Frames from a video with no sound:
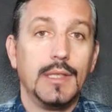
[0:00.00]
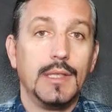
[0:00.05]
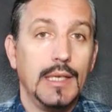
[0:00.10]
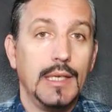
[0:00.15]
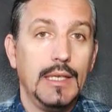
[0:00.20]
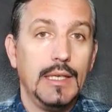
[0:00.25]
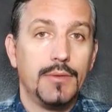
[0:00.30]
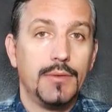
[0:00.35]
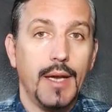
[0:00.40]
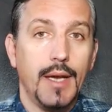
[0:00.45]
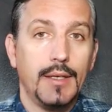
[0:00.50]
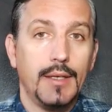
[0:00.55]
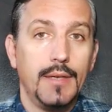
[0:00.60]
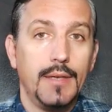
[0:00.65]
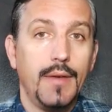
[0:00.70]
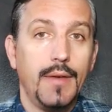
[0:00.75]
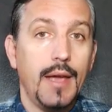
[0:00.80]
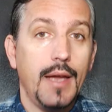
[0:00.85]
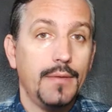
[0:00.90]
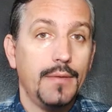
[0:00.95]

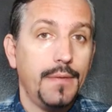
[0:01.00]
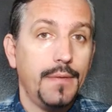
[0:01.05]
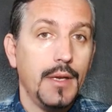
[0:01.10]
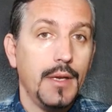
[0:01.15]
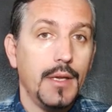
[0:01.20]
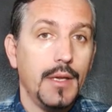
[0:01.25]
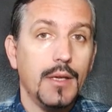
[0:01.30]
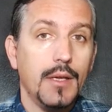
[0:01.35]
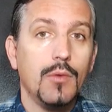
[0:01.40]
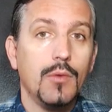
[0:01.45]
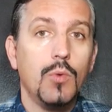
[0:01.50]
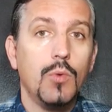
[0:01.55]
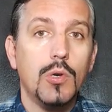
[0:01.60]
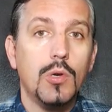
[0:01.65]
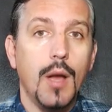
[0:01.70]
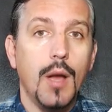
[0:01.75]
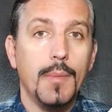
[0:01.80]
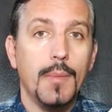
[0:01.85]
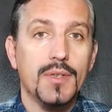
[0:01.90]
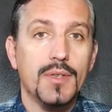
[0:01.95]
interactive and free
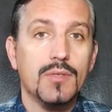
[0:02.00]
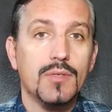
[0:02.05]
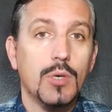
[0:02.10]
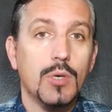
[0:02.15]
WooCommerce